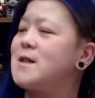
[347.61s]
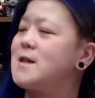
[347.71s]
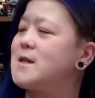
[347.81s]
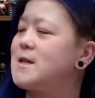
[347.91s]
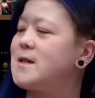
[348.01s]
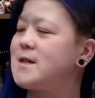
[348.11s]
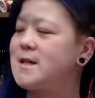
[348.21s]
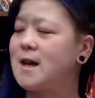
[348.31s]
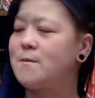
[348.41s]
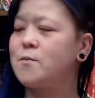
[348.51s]
This is the
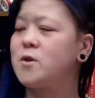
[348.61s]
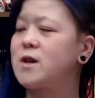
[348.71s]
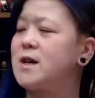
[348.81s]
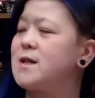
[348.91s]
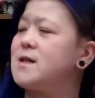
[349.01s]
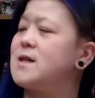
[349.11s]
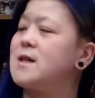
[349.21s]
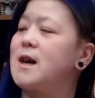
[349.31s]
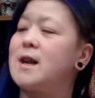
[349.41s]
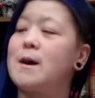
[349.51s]
second book in
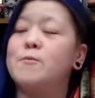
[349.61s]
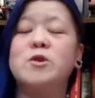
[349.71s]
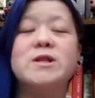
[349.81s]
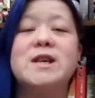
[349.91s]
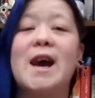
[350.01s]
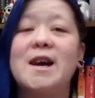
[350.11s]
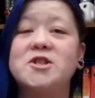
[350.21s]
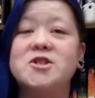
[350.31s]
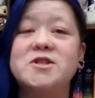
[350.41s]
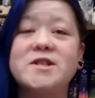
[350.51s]
the An Ember in the
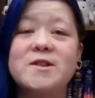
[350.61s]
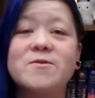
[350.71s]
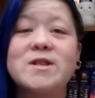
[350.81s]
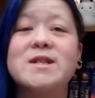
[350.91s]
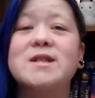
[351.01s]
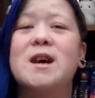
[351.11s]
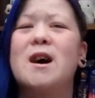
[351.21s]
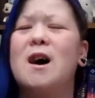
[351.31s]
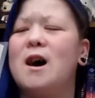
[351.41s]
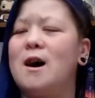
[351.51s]
Ashes series.
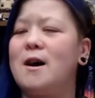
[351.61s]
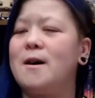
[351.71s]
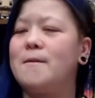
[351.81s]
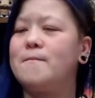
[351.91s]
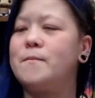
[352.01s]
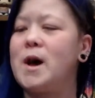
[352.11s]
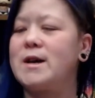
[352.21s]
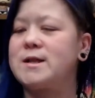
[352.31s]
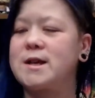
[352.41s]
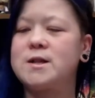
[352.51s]
I
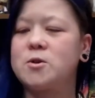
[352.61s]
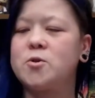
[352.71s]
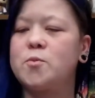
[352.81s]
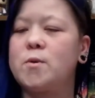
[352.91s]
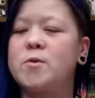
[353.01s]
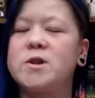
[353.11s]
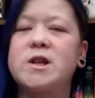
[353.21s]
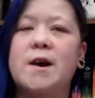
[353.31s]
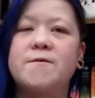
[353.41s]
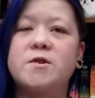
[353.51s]
think there's more
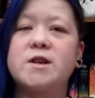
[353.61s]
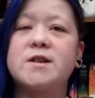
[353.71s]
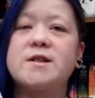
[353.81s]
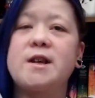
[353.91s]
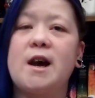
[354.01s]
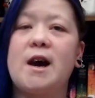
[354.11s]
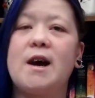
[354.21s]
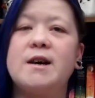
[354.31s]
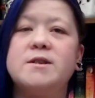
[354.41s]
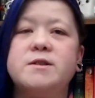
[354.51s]
books after this.
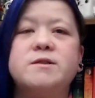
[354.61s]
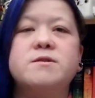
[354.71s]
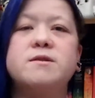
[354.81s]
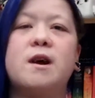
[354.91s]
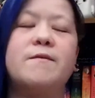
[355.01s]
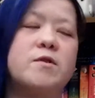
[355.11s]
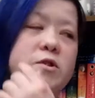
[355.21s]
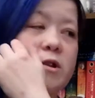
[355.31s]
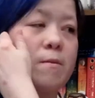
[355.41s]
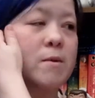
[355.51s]
I haven't
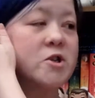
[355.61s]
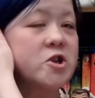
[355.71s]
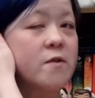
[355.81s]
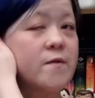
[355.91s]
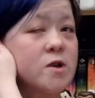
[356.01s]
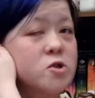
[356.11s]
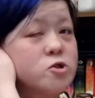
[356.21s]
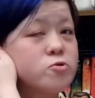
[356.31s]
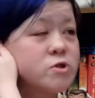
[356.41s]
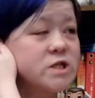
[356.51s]
looked on my shelf on
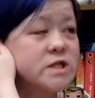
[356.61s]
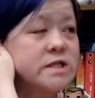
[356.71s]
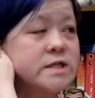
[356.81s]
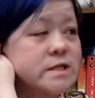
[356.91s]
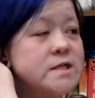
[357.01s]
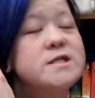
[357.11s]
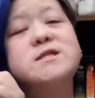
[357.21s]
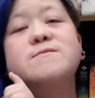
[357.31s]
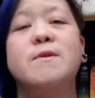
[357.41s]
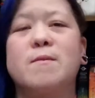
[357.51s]
Goodreads to
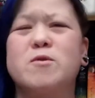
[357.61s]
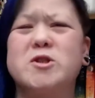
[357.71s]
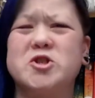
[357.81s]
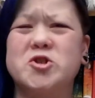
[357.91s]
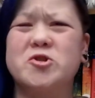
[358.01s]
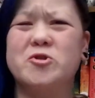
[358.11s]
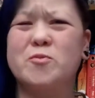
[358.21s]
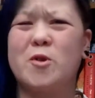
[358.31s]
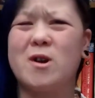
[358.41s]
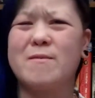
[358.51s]
see, but I'm pretty sure
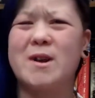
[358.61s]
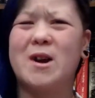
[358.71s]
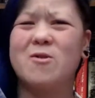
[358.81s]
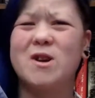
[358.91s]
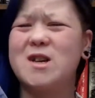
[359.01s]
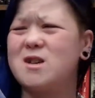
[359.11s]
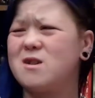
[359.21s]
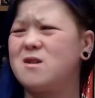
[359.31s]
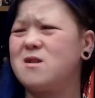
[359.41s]
there's more coming out, right?